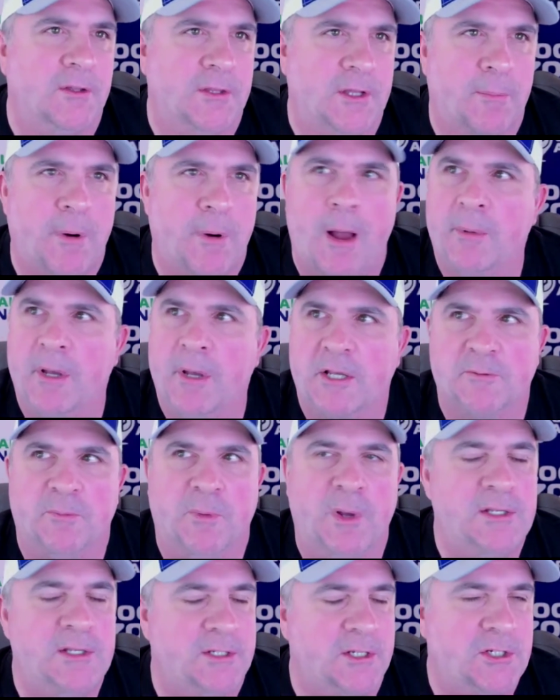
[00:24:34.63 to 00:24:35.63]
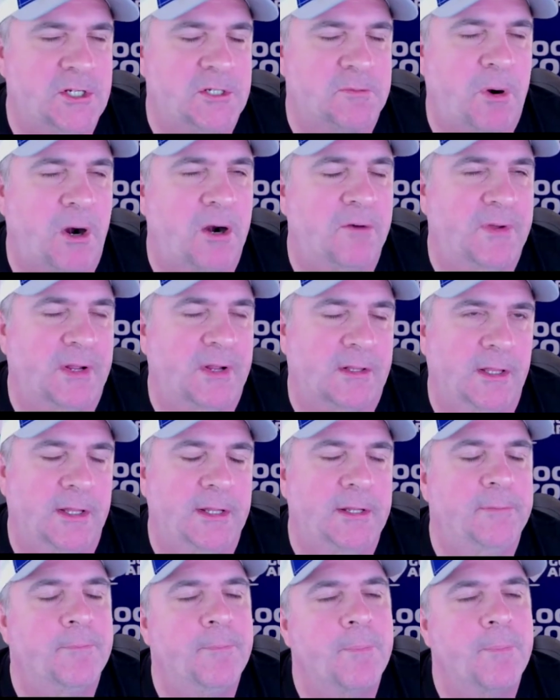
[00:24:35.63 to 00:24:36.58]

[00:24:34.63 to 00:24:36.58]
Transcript: that probably explains it just perfectly.